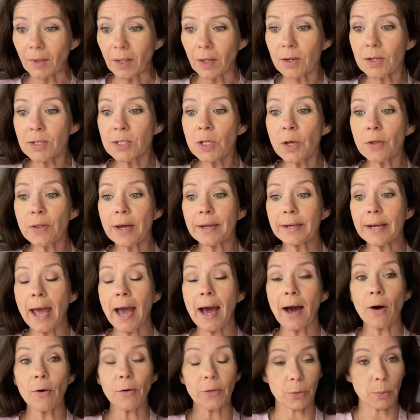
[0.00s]
So then
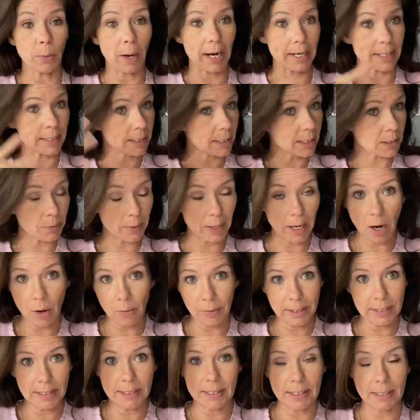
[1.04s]
health-wise, because we
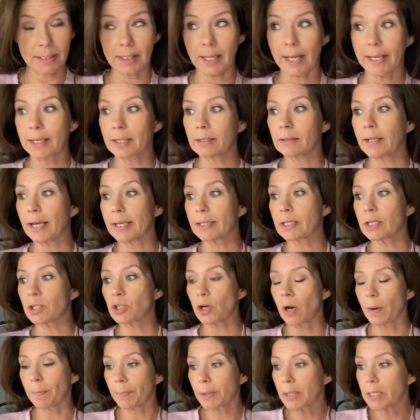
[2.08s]
always like to
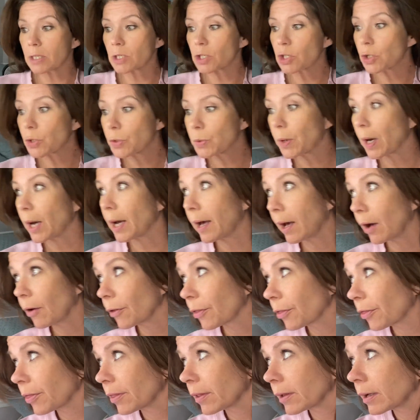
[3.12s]
jump into a
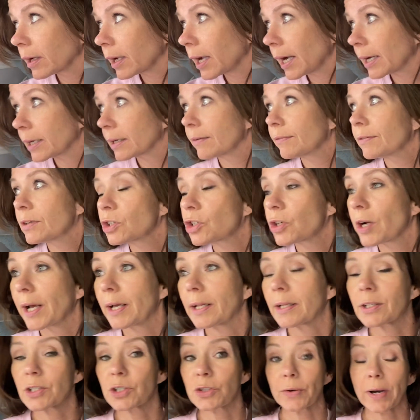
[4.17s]
health kind of
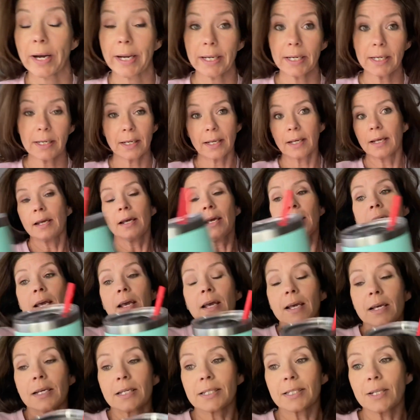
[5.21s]
challenge, right?
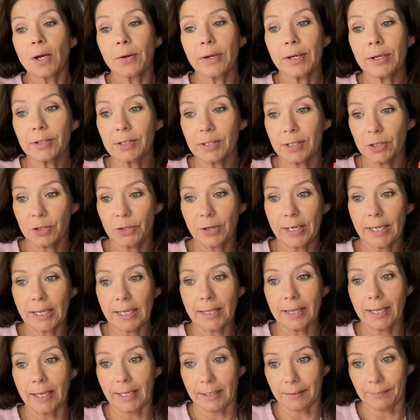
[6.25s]
So here's a tricky
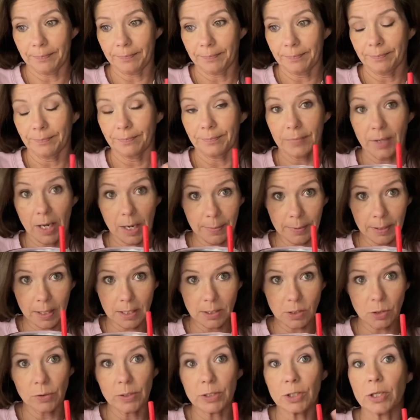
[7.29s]
thing. I
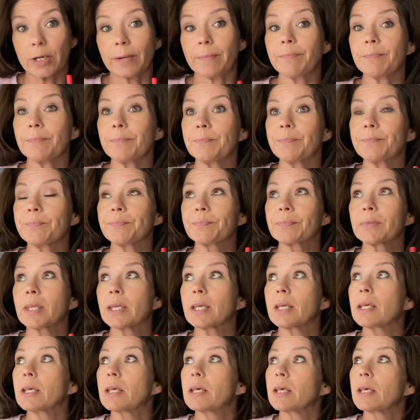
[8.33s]
belong to a gym,
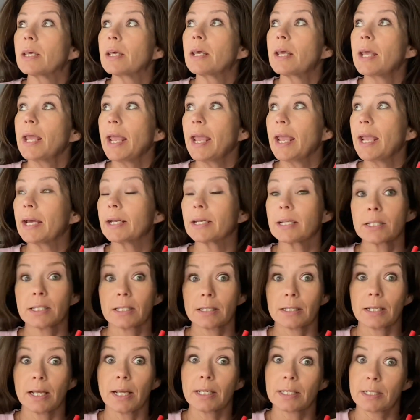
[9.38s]
and
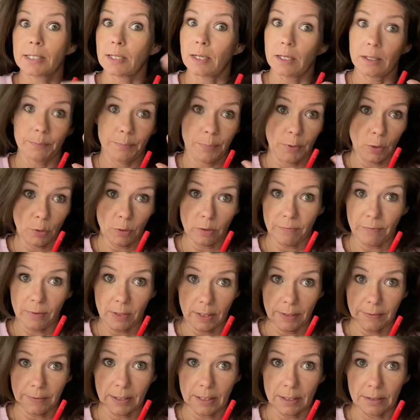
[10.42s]
it's
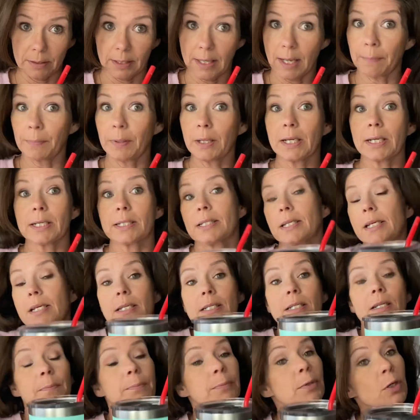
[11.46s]
beautiful in there. That place
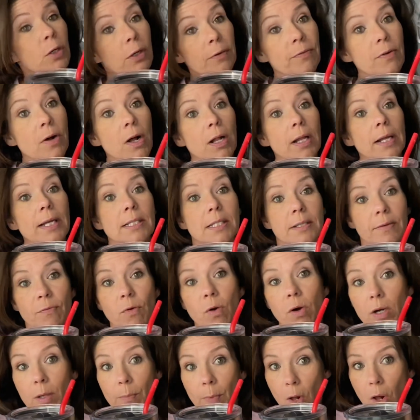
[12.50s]
is beautiful. It's
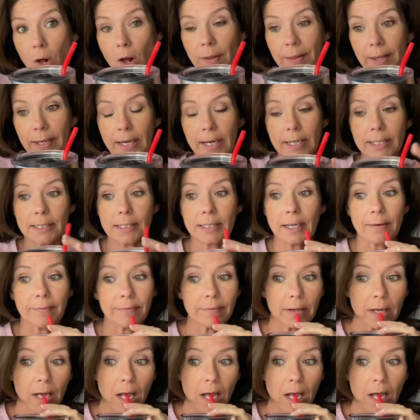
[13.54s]
affordable, all that kind of stuff.